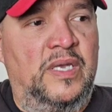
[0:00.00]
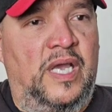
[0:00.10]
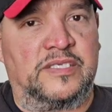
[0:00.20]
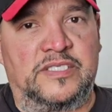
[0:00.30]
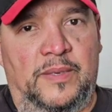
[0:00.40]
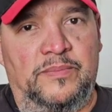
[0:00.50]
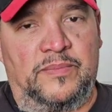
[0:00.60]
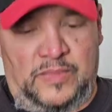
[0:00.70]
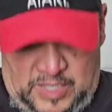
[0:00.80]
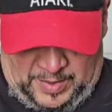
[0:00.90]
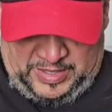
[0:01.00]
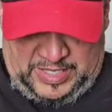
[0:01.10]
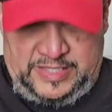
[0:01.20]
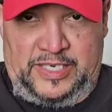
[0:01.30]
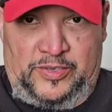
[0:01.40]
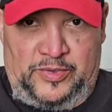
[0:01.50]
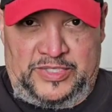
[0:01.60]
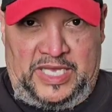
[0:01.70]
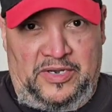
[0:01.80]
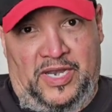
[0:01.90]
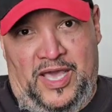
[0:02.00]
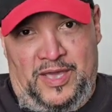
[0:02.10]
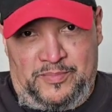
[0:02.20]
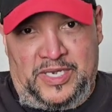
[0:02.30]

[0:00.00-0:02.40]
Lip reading: I stopped. I mean, it didn't go down a lot,